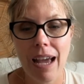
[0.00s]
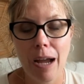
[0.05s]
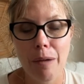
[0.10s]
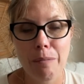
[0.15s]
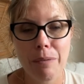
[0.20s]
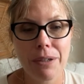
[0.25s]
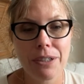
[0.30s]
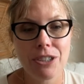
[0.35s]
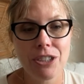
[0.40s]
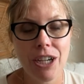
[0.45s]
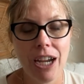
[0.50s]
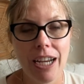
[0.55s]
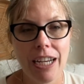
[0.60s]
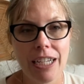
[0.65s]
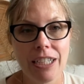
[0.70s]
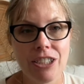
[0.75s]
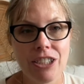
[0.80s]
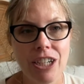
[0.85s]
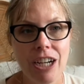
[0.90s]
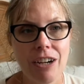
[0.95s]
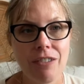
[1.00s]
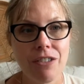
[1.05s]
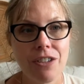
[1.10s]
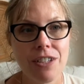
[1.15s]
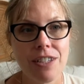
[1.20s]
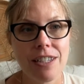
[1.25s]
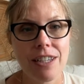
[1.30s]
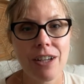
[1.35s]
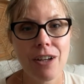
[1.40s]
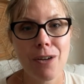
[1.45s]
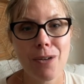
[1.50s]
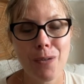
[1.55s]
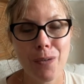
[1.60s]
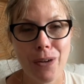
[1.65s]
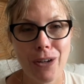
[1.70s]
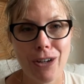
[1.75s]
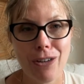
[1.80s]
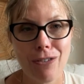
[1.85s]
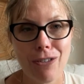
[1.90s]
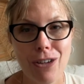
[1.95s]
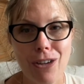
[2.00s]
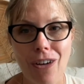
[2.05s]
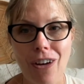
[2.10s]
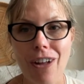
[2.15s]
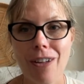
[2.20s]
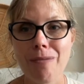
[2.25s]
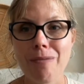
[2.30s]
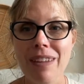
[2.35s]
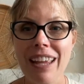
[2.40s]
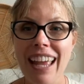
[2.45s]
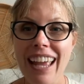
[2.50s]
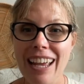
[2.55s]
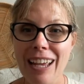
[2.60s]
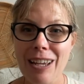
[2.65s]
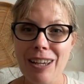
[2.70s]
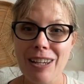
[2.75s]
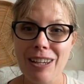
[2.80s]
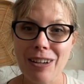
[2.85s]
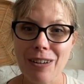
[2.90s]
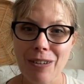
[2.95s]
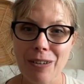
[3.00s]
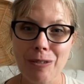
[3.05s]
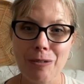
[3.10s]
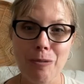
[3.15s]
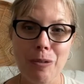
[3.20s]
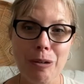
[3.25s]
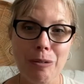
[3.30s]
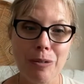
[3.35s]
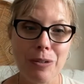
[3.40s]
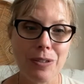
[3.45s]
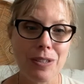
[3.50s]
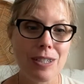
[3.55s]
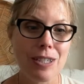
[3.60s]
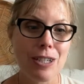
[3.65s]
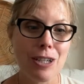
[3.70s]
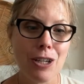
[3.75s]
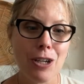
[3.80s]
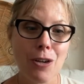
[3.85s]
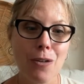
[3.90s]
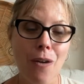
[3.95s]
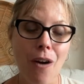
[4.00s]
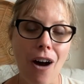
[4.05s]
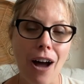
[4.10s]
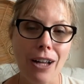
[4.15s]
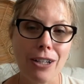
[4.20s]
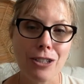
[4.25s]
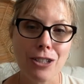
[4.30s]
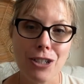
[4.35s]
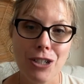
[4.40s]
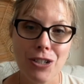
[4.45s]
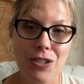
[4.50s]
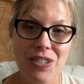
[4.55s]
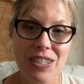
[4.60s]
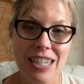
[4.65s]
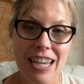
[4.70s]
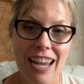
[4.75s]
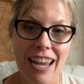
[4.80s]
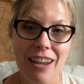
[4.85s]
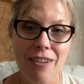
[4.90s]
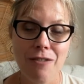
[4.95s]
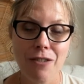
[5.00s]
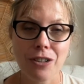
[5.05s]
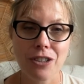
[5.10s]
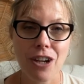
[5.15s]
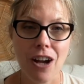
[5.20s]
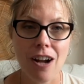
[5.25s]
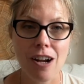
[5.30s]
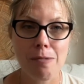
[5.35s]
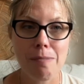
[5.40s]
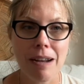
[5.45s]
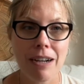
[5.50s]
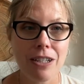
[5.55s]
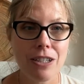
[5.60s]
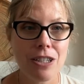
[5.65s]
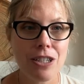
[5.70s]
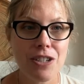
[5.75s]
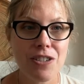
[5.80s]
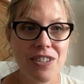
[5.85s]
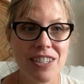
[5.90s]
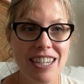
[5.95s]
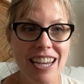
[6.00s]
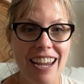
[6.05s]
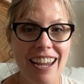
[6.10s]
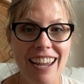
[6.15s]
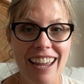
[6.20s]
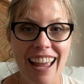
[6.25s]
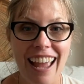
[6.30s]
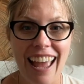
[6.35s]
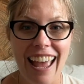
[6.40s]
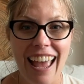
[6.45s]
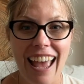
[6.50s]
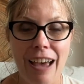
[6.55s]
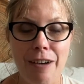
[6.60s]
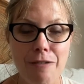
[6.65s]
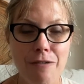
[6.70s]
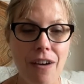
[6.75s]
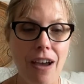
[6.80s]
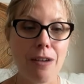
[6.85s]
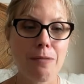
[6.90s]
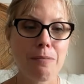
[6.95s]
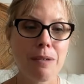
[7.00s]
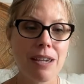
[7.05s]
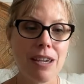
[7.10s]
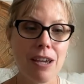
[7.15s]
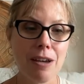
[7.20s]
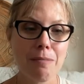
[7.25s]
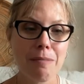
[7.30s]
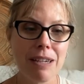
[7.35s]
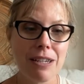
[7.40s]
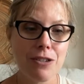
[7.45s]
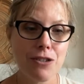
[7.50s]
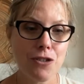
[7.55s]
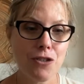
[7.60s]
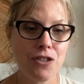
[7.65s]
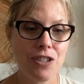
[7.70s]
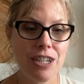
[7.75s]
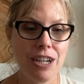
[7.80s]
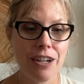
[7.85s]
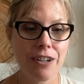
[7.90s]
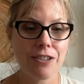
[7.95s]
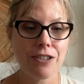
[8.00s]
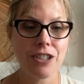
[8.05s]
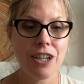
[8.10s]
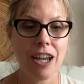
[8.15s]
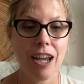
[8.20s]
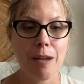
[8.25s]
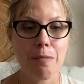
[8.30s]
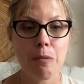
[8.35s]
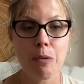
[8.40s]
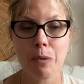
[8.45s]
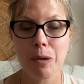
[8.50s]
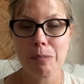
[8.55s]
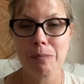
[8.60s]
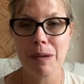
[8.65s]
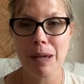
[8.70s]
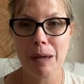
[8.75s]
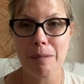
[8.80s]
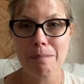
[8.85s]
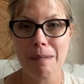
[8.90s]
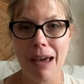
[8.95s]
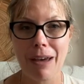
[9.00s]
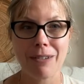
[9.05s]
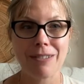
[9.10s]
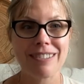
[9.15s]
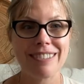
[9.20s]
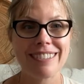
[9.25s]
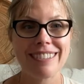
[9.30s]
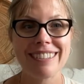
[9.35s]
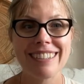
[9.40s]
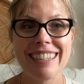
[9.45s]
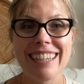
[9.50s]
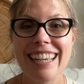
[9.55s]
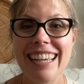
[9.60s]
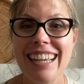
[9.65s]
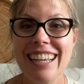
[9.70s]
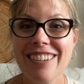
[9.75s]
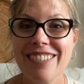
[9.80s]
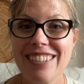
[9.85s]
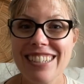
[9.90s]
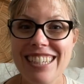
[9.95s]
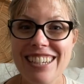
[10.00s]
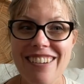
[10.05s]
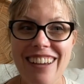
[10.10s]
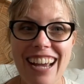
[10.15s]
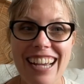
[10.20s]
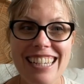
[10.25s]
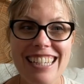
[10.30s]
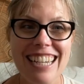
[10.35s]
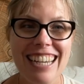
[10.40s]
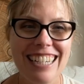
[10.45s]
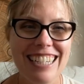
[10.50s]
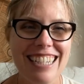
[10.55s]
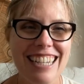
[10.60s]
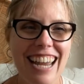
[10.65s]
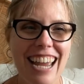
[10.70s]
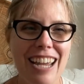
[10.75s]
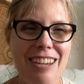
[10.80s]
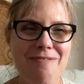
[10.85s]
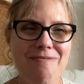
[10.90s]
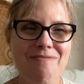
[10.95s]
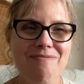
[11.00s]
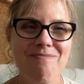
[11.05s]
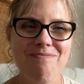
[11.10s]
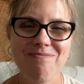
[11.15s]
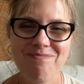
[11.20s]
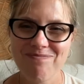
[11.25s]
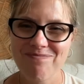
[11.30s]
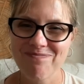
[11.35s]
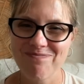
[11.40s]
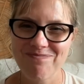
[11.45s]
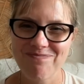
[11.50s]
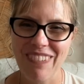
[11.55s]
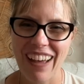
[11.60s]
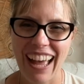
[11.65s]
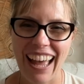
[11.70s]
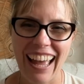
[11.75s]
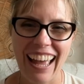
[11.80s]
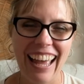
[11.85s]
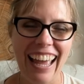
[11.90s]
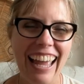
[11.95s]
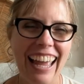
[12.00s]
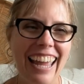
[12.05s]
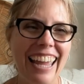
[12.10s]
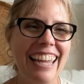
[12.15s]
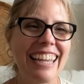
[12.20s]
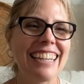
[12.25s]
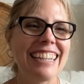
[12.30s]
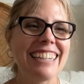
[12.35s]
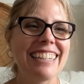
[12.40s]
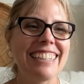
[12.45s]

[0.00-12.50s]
I appreciate each and every single one of y'all. And we will see you on Tuesday for Talk About It Tuesday at 5 p.m. Eastern Standard Time, 3 p.m. Mountain. We'll see you guys next time. Bye.